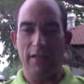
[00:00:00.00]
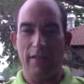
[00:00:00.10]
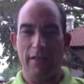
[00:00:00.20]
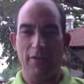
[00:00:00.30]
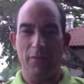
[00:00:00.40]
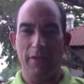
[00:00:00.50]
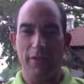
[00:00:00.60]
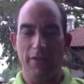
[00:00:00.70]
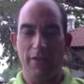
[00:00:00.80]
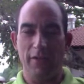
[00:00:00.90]
then you'll be
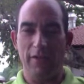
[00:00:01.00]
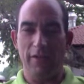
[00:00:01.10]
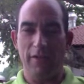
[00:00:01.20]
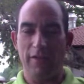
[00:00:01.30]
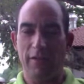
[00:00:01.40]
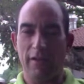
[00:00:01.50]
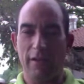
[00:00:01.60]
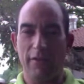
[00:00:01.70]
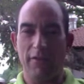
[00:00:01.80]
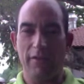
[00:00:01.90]
on the
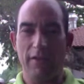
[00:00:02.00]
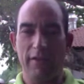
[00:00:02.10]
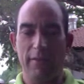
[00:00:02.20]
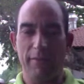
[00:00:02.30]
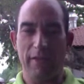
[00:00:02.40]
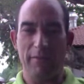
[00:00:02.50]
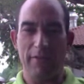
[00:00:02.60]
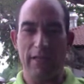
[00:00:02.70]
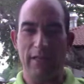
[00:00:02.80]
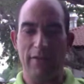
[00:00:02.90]
3:30 PM
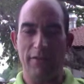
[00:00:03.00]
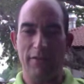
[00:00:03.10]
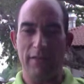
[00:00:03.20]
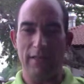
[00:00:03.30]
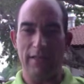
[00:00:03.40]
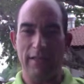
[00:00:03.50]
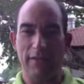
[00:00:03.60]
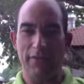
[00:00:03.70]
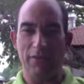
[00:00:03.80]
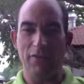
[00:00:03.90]
sailing on Saturday
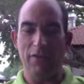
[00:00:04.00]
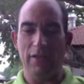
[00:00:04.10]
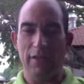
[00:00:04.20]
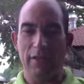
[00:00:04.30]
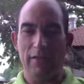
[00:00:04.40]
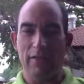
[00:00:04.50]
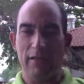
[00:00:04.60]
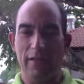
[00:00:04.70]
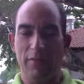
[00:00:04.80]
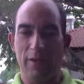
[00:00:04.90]
afternoon,
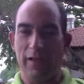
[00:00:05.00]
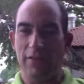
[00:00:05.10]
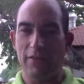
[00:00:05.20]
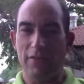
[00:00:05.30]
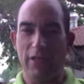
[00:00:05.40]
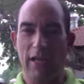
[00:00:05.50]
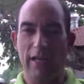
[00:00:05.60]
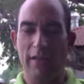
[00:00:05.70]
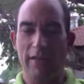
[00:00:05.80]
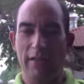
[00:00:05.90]
taking you back to Changi.